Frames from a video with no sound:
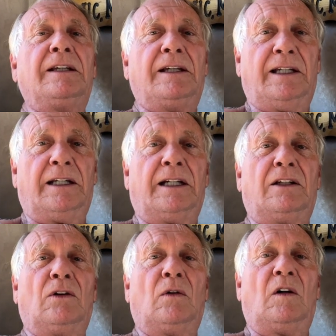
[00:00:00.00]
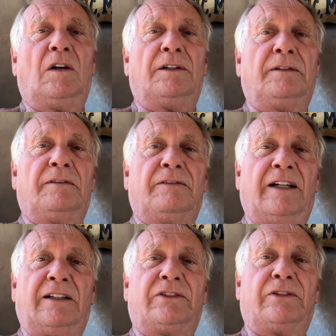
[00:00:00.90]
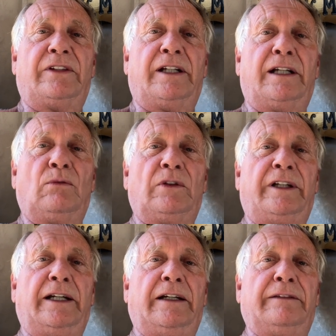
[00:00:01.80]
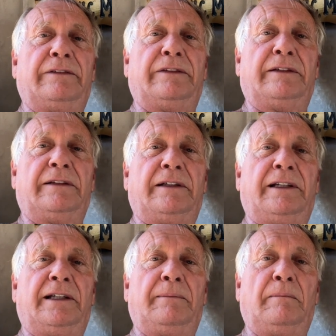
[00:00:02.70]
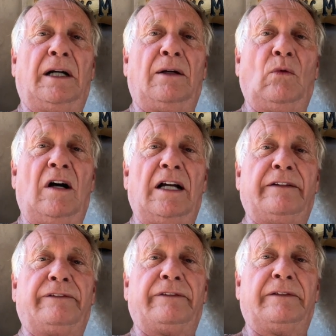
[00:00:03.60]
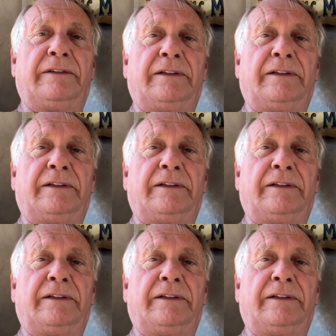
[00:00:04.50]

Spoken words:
And I go on faster than I would have. And my wife,